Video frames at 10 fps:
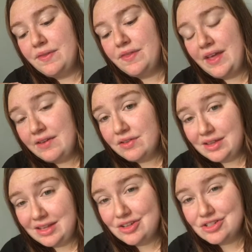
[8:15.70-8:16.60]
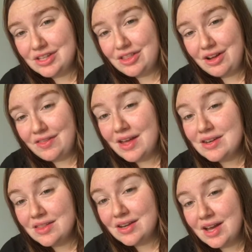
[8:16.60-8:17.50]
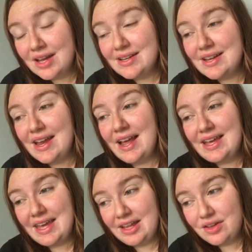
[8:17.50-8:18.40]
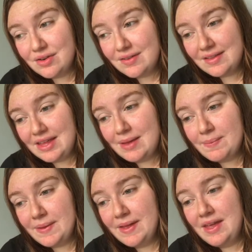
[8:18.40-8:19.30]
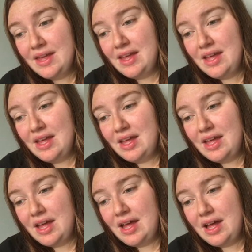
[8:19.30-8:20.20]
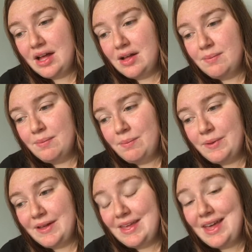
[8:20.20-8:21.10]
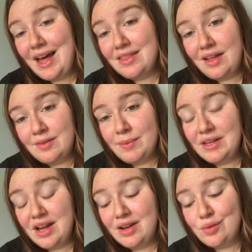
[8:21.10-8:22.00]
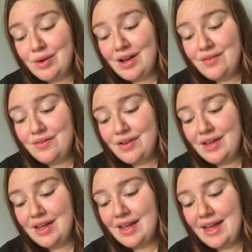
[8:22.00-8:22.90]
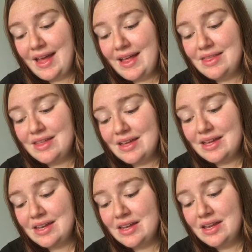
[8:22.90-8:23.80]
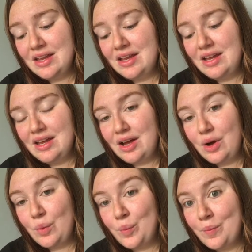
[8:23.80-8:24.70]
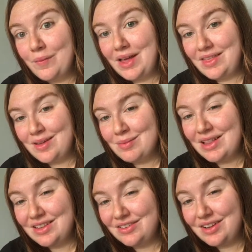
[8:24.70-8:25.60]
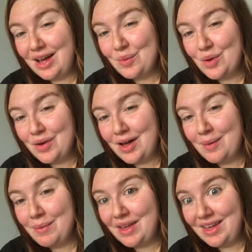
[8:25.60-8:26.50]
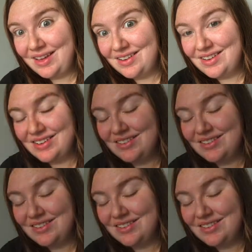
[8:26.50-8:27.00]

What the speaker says: Thankfully, usually they're at the end of the night and I can go to sleep. But yeah, that's been kind of rough. And then, oh, I think my little guy woke up. Hang on.